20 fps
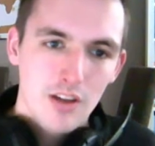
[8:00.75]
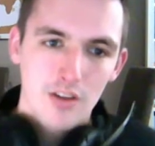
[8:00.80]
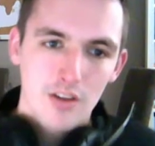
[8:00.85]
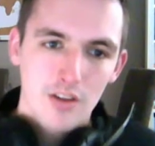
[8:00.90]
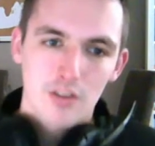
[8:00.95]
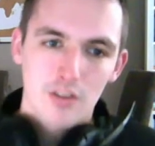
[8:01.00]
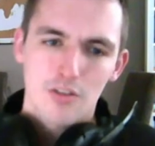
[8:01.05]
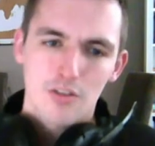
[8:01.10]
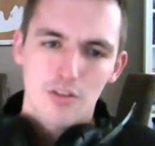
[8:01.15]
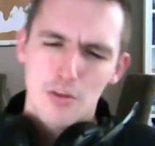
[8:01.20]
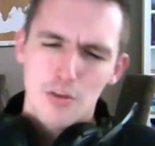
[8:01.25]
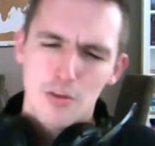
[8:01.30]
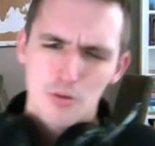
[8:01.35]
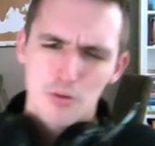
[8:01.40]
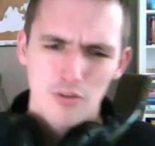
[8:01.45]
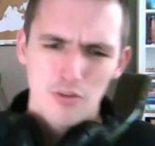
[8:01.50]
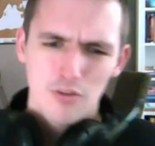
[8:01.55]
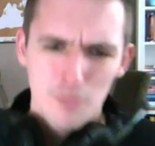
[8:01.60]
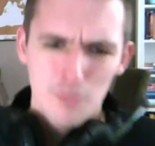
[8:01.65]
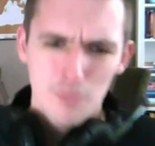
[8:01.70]
set up
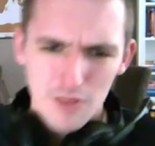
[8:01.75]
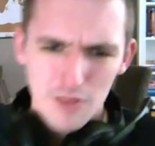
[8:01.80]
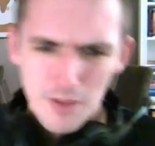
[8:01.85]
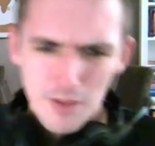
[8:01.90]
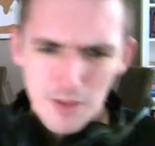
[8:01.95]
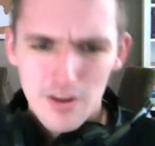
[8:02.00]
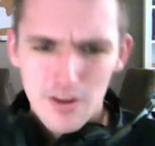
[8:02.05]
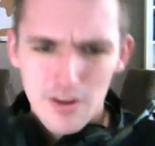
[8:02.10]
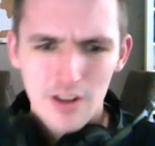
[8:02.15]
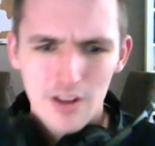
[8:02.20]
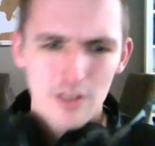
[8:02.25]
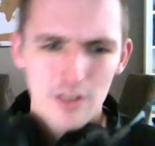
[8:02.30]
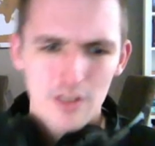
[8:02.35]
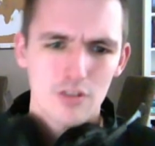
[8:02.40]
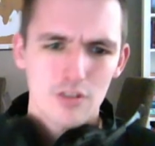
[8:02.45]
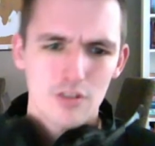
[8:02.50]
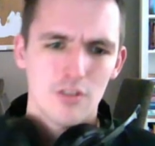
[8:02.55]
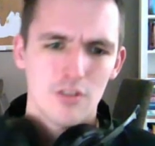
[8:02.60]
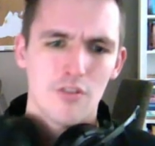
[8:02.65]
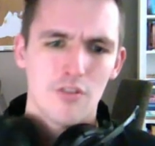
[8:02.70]
custom time
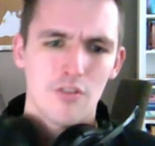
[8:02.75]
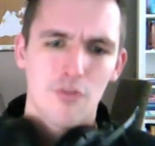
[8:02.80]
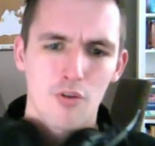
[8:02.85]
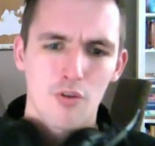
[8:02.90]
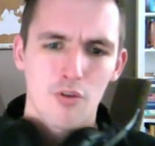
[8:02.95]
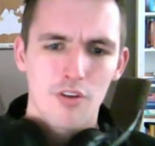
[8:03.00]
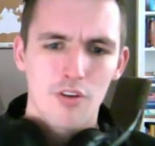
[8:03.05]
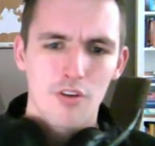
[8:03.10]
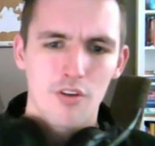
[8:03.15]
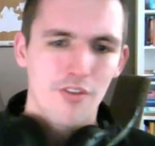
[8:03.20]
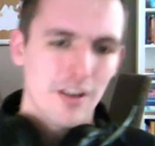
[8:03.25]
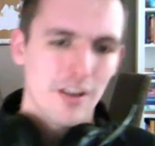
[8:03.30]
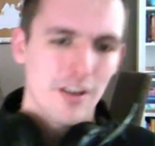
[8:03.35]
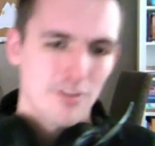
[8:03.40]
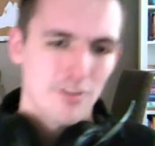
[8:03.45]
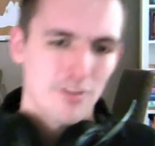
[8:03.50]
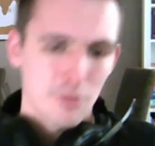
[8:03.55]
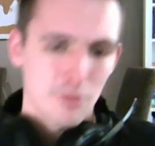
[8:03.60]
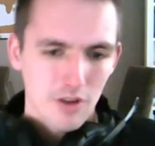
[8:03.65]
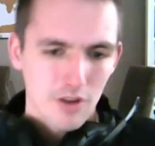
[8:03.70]
dilations for effects
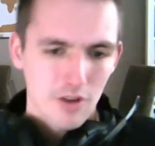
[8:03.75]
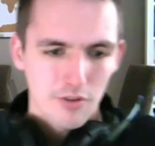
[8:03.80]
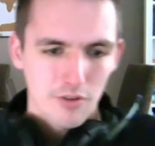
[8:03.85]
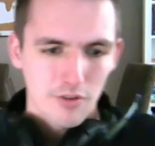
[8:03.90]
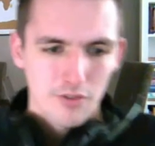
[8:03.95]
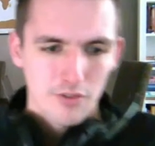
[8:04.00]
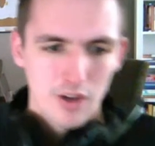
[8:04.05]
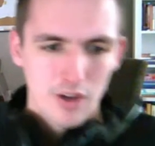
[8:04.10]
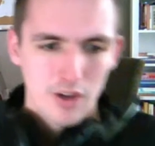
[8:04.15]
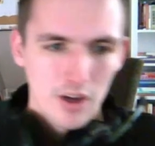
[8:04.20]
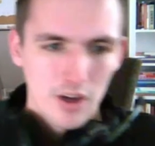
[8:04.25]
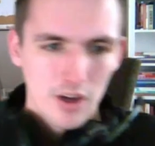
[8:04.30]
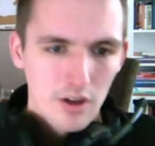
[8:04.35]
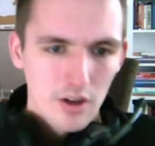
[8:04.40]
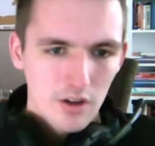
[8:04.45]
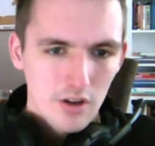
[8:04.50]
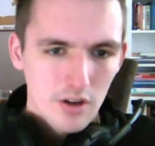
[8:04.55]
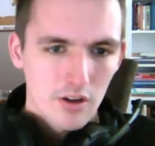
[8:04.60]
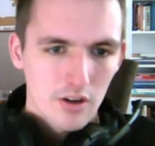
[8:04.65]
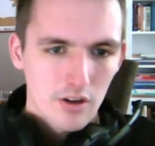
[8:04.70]
themselves.
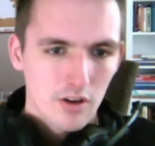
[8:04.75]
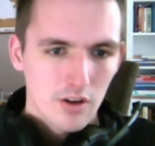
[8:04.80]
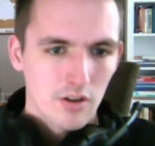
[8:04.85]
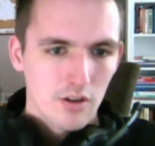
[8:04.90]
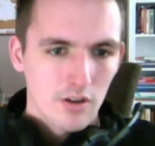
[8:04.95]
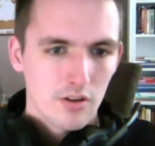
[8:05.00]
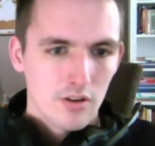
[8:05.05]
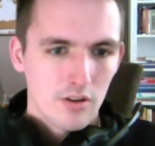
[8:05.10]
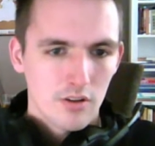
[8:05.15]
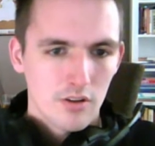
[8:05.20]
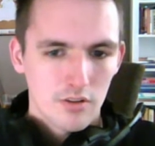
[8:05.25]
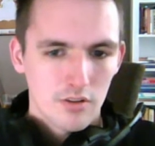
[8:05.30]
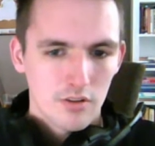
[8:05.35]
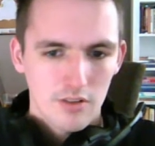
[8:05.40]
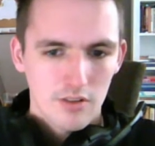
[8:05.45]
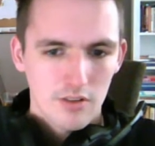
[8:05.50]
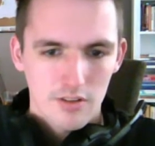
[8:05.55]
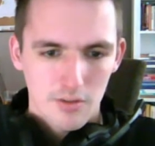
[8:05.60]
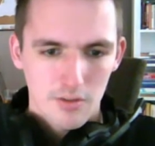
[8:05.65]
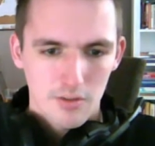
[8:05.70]

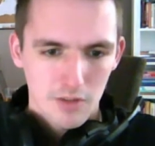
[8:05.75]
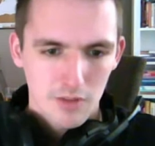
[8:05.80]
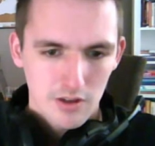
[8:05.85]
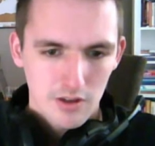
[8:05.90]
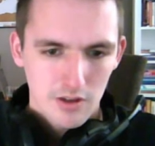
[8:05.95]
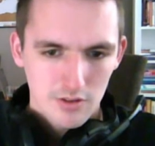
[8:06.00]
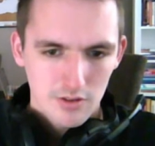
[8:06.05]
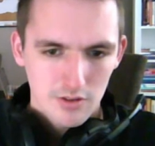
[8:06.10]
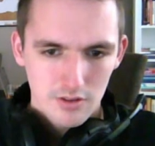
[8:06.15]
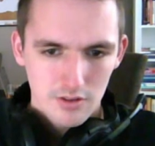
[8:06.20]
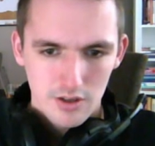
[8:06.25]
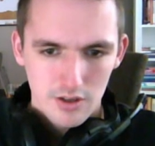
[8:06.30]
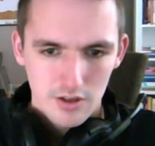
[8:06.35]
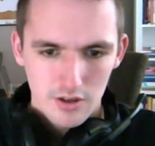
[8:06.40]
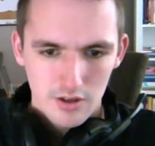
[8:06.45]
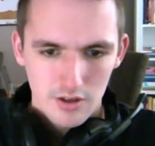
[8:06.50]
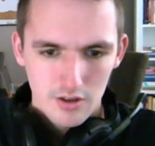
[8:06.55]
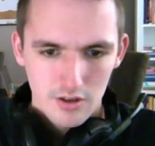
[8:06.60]
Set time dilation here.